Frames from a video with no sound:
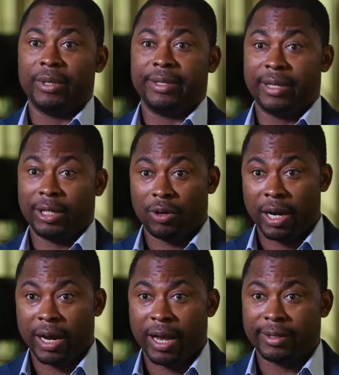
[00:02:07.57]
this
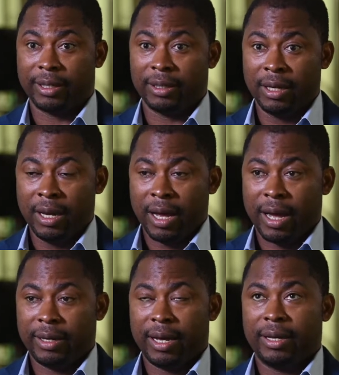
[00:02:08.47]
natural gas
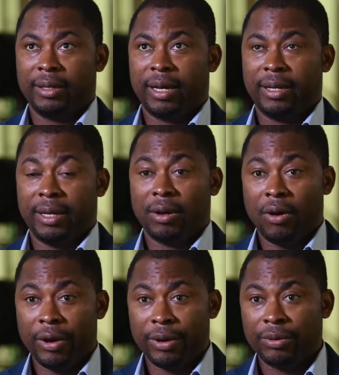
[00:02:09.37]
and then
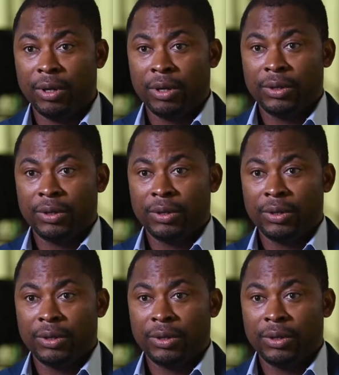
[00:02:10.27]
oil.